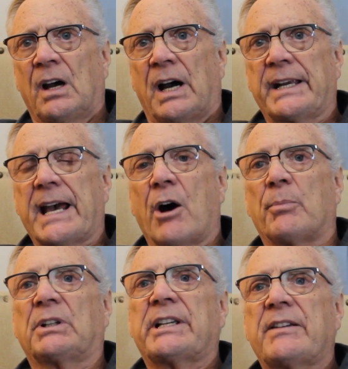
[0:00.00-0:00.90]
I now
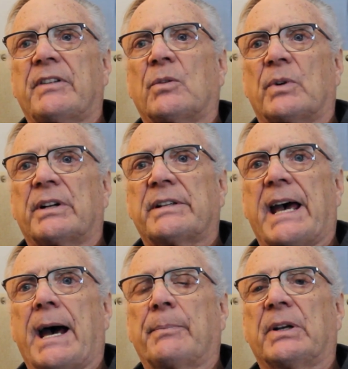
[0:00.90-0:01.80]
believe that what had
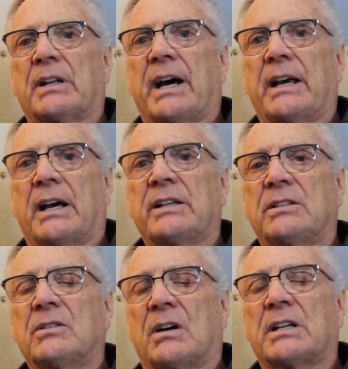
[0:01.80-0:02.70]
happened, I
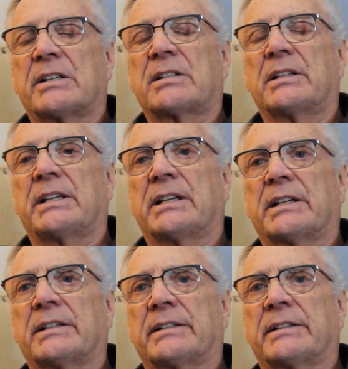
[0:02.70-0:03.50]
do honestly